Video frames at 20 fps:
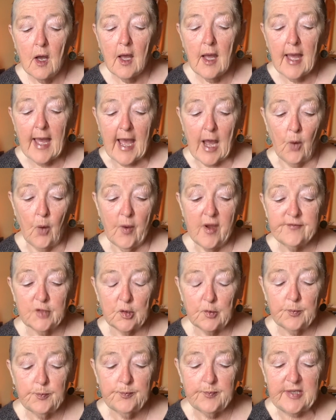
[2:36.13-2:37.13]

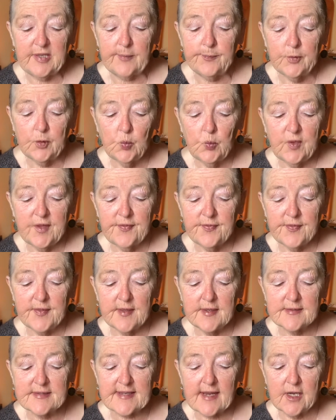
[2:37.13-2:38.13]
However, people with
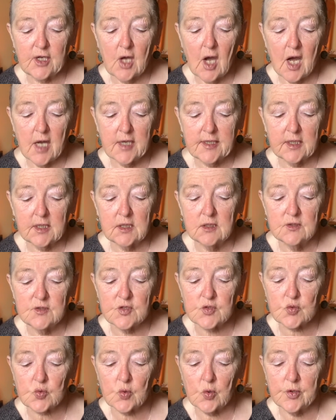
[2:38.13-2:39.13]
psychotic
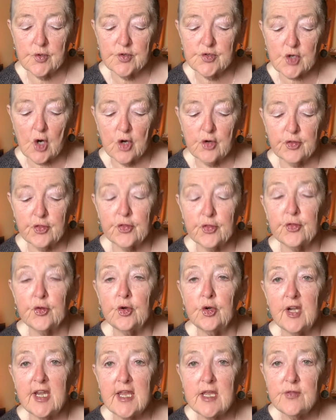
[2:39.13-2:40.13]
disorders are
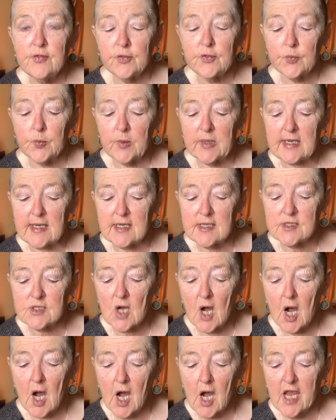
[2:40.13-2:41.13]
33
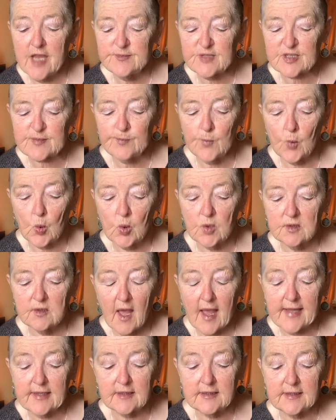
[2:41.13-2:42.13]
times more
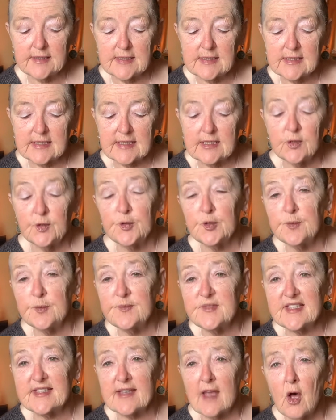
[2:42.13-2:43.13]
likely to kill
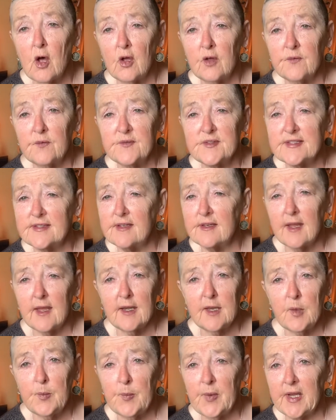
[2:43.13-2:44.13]
themselves than
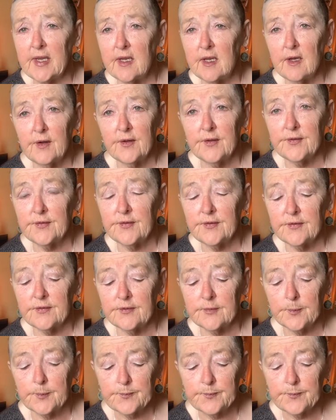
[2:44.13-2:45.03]
anybody else.